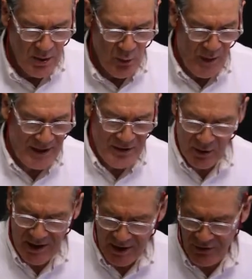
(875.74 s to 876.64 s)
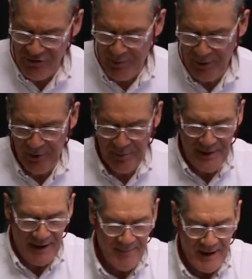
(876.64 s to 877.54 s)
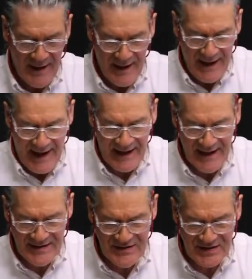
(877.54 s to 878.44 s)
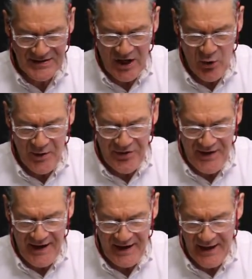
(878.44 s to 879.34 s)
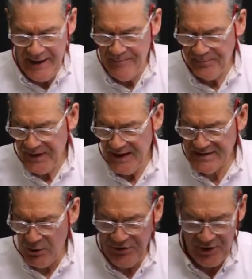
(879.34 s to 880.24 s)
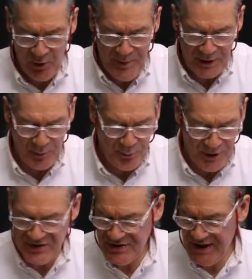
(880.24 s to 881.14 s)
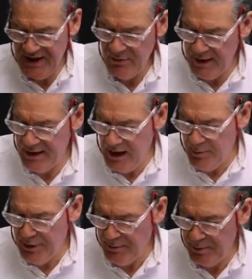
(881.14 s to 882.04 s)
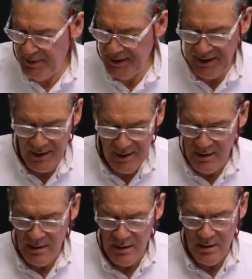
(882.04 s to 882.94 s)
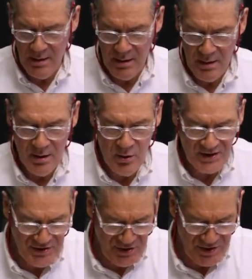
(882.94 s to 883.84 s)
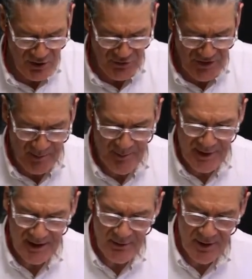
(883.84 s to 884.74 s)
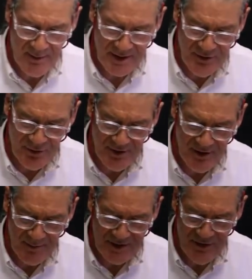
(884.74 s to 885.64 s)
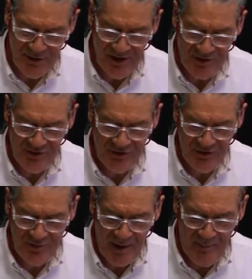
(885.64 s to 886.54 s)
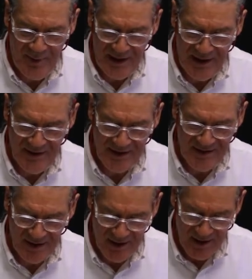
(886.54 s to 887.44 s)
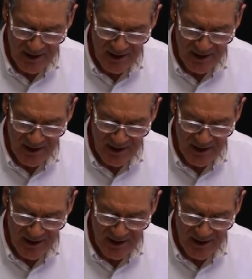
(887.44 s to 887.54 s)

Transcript: Wake your colors up a little bit. And let's just go with a uh, let's go with a little bigger brush today. Wait, I'll probably. Oh, I should have used that painting right. Let me do let me do this. This is my pen that. Uh,